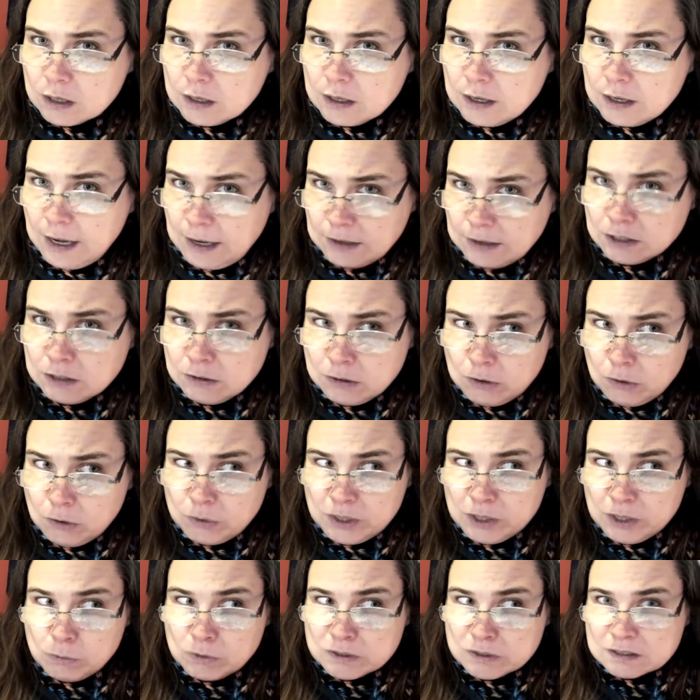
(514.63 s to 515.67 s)
How do you know
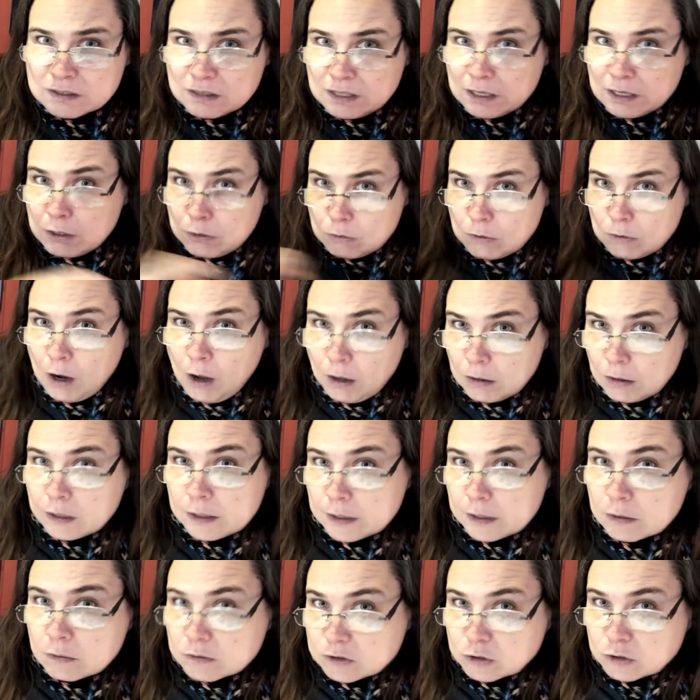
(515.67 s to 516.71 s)
he wasn't, like,
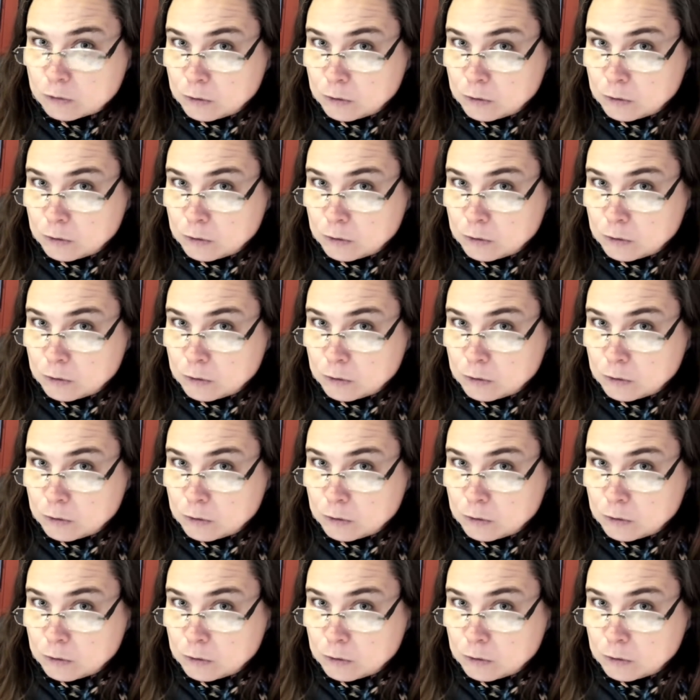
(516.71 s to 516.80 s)
crawling to